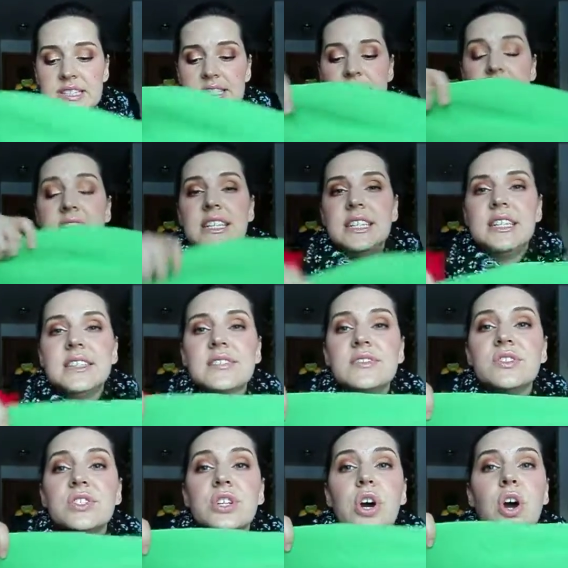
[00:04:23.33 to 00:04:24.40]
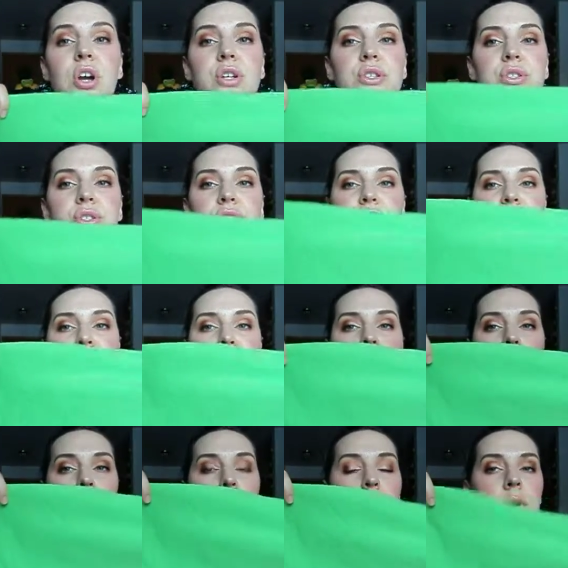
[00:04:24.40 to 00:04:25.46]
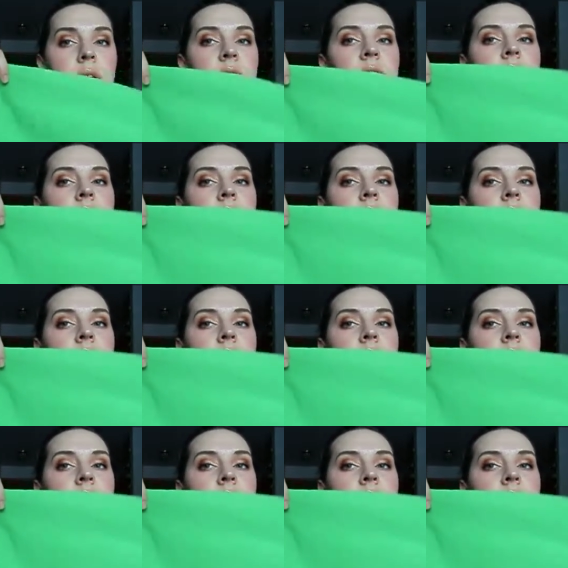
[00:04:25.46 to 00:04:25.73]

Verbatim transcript: sleeves are so